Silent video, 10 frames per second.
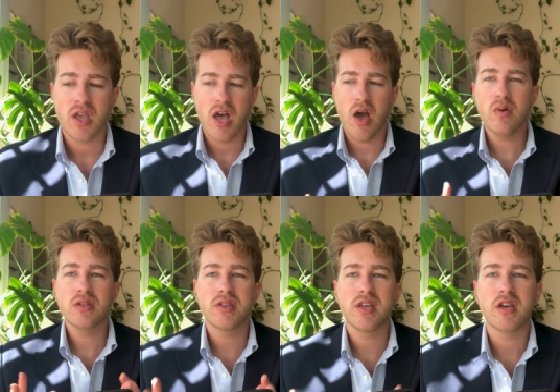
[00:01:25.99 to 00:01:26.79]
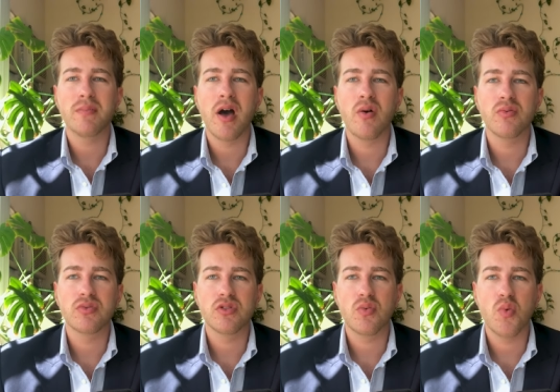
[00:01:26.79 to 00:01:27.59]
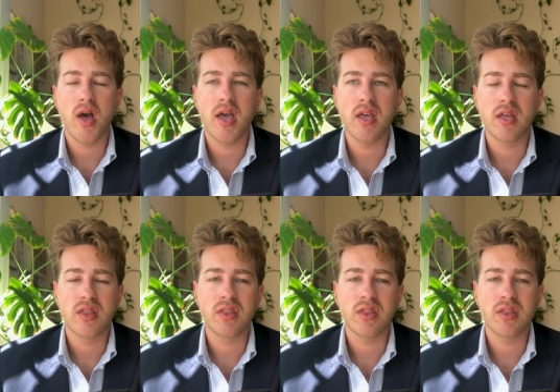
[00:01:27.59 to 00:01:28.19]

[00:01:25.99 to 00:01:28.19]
I would think about the way